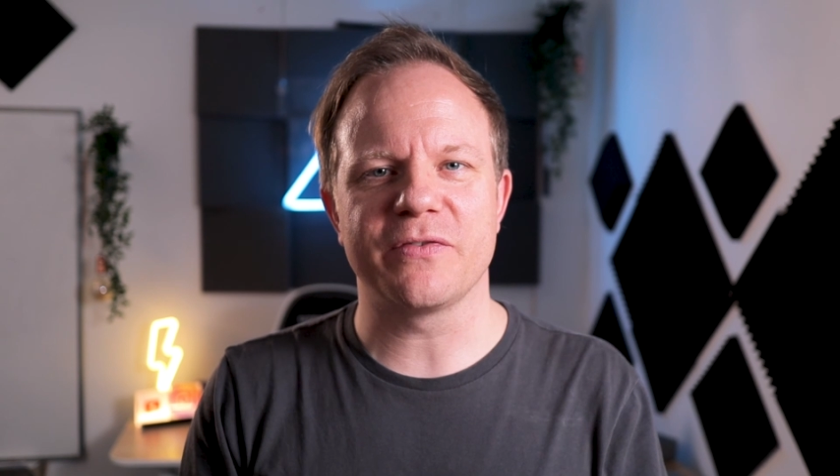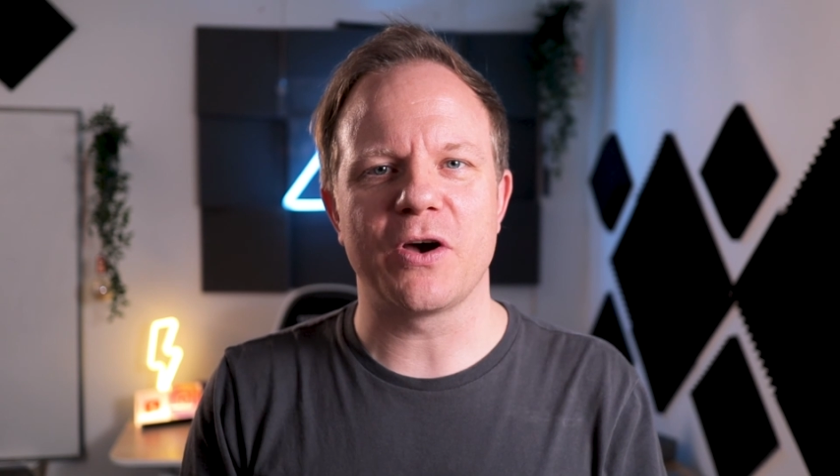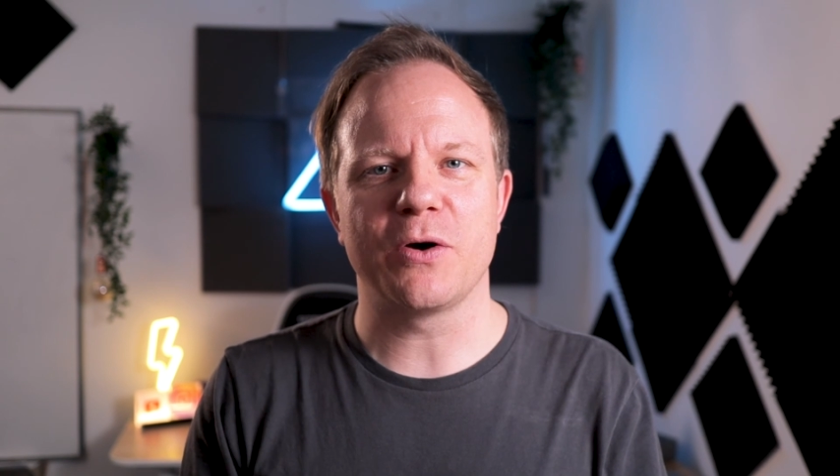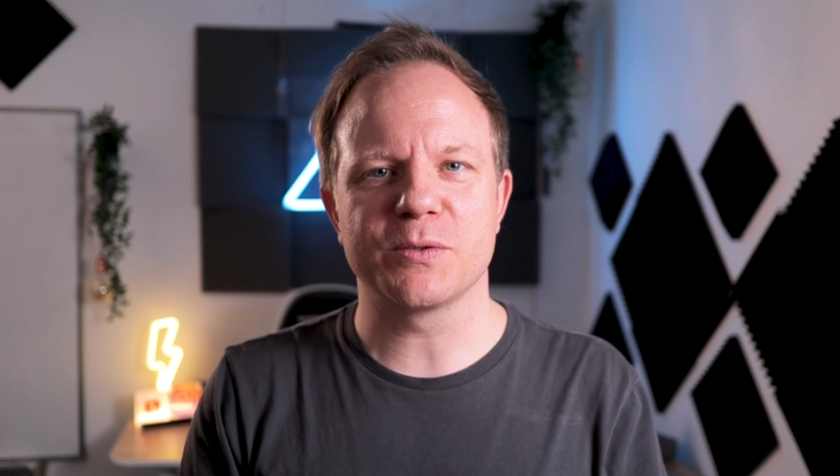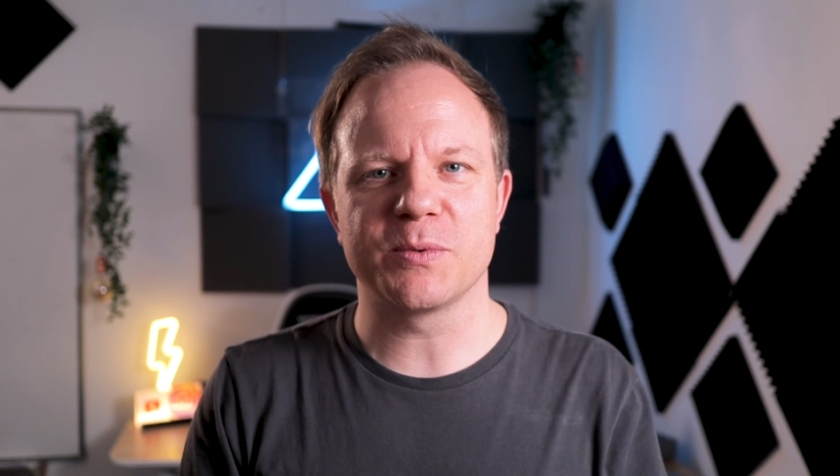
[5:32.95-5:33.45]

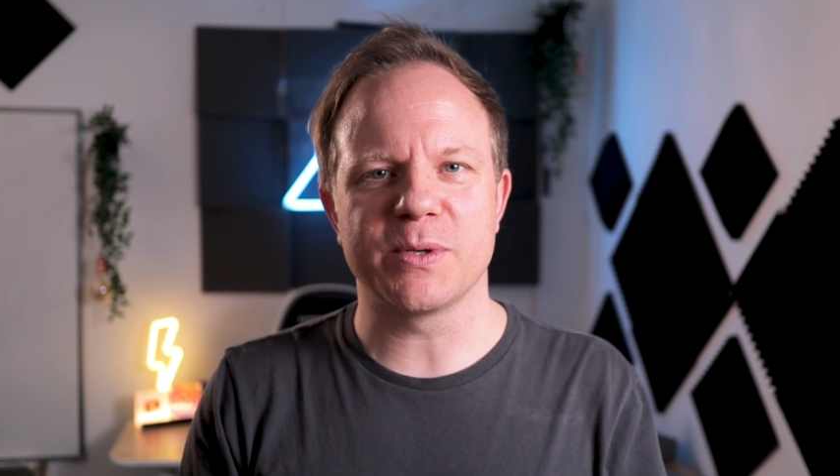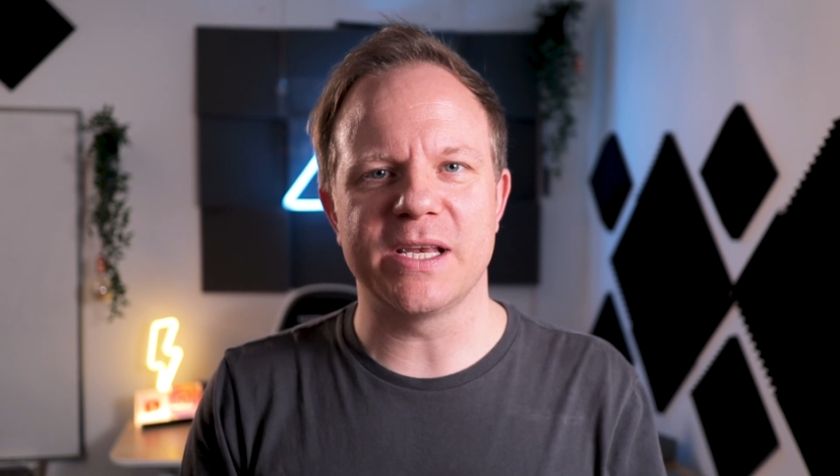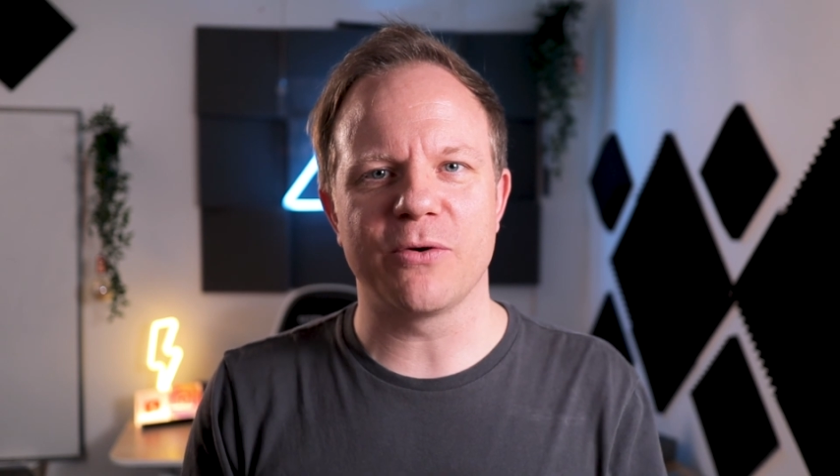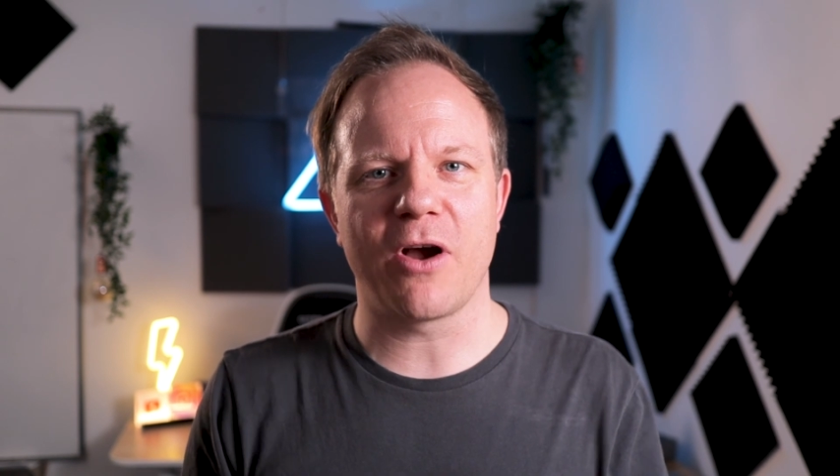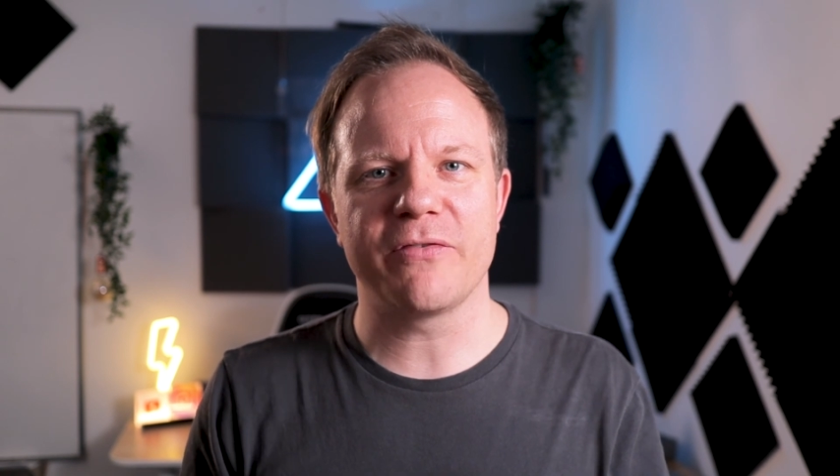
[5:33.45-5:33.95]
files
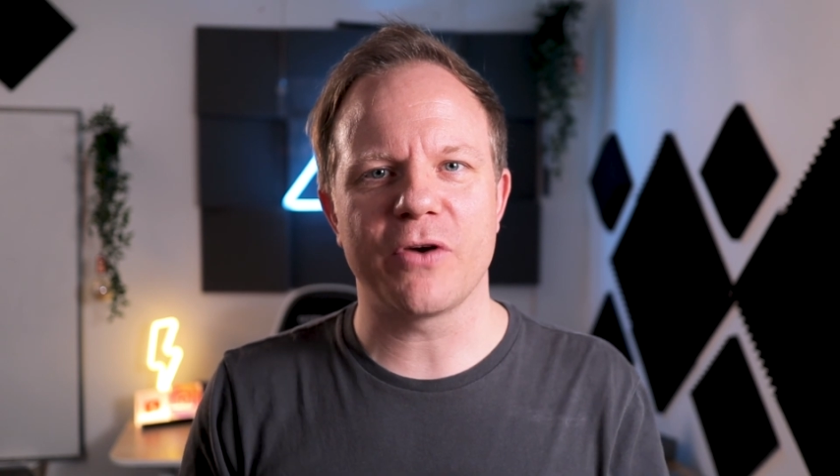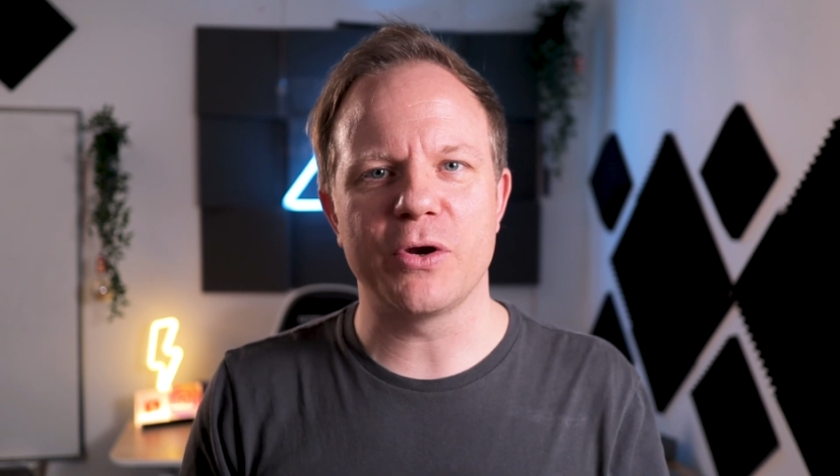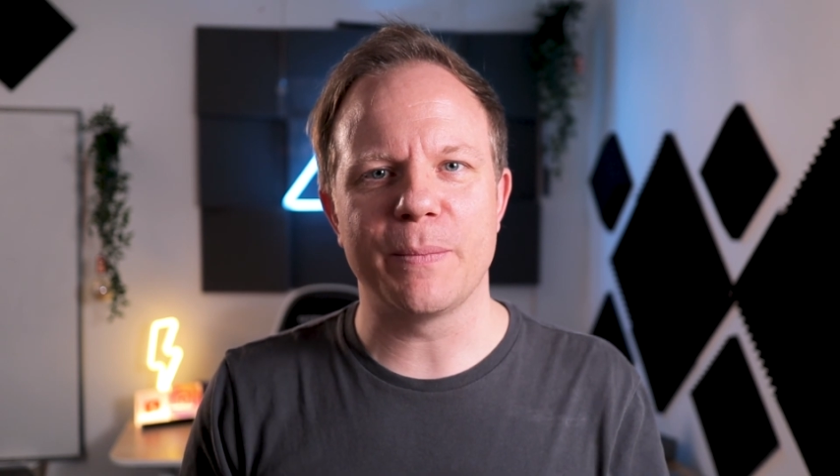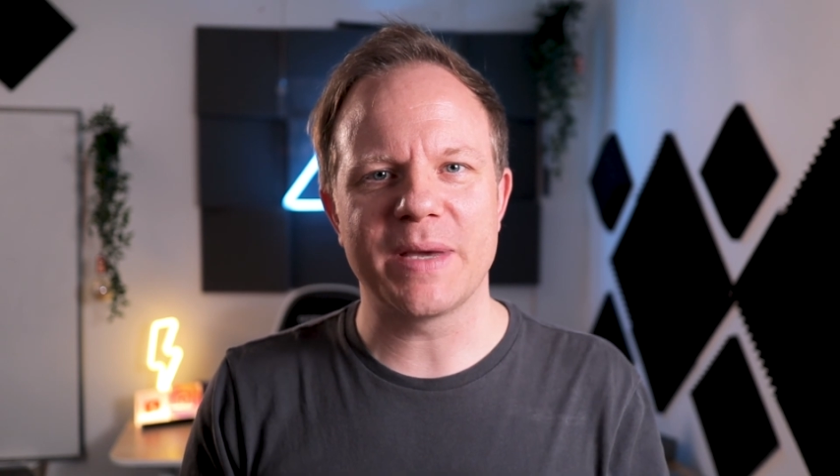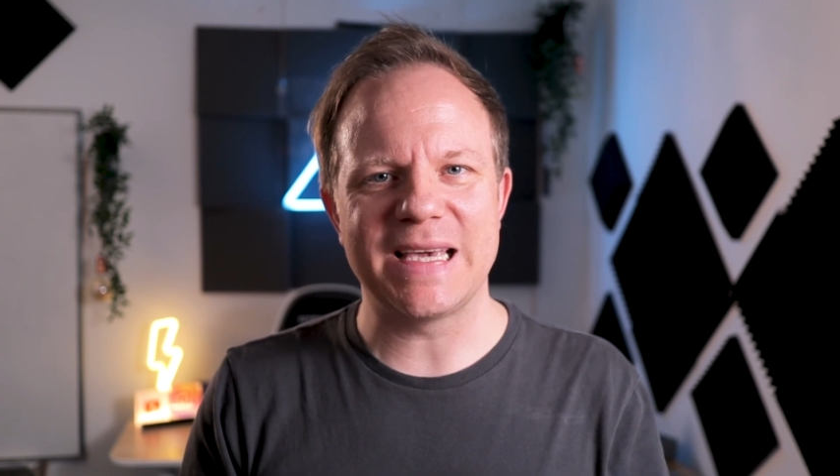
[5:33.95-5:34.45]
between your
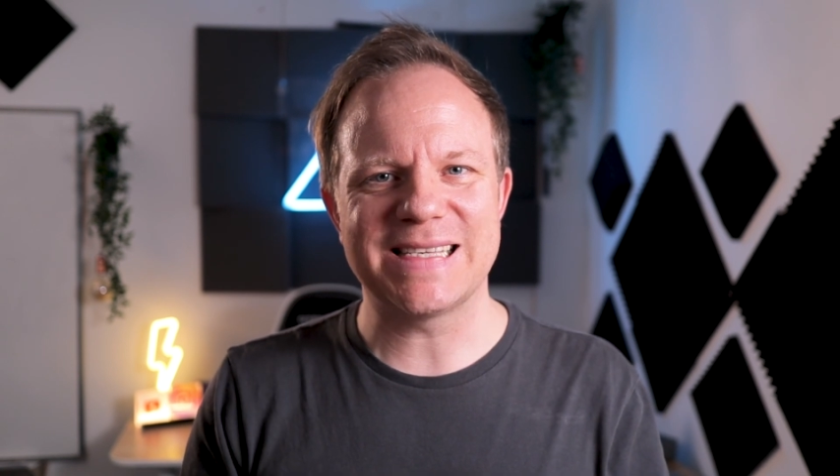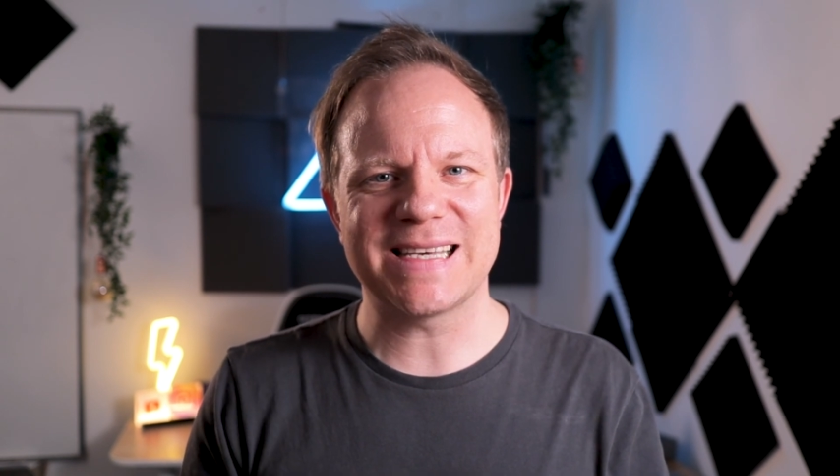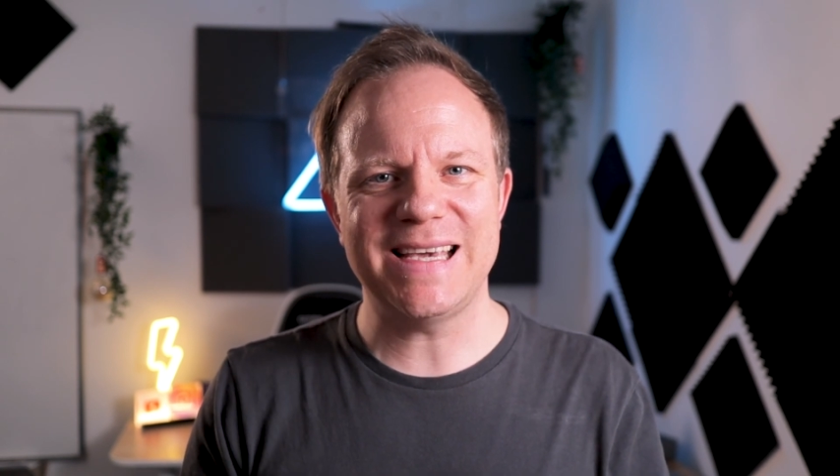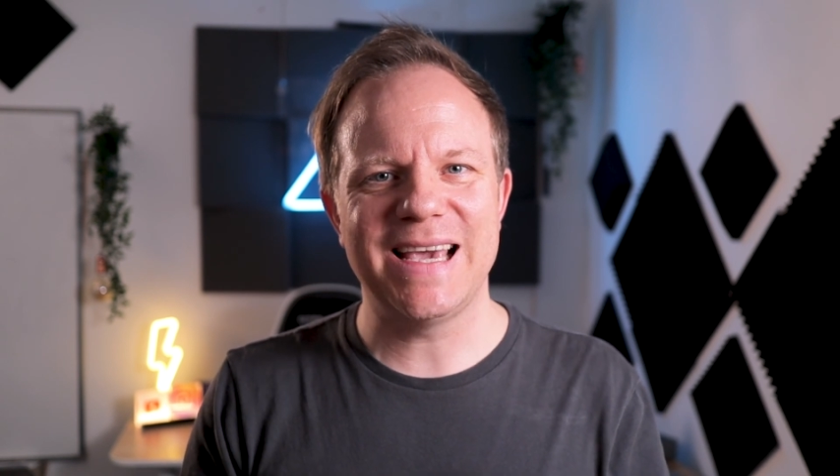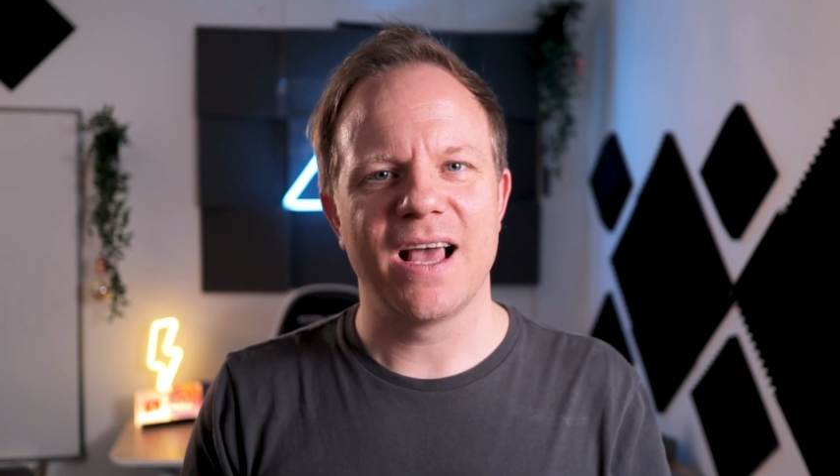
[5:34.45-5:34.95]
iPhone and
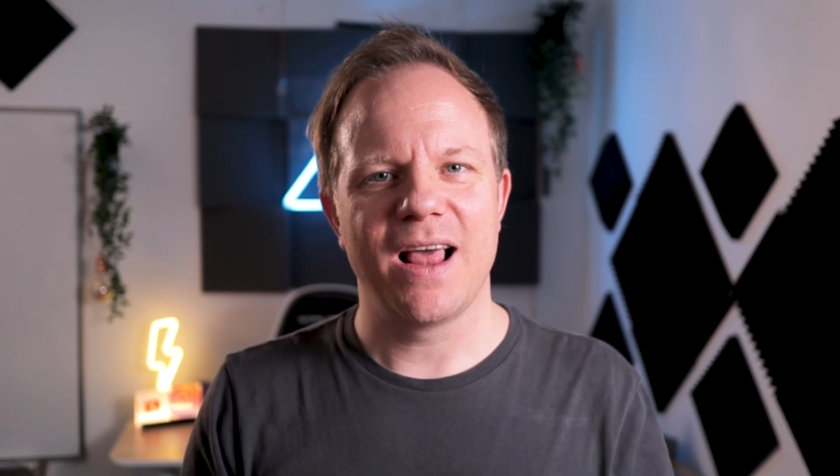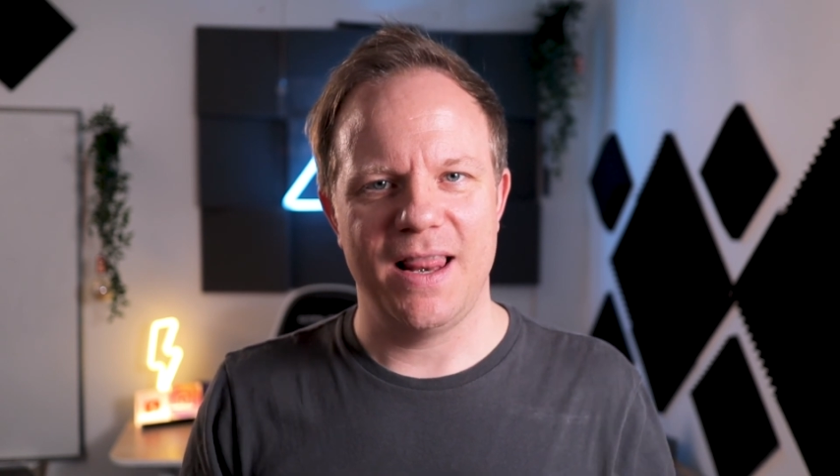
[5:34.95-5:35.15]
PC?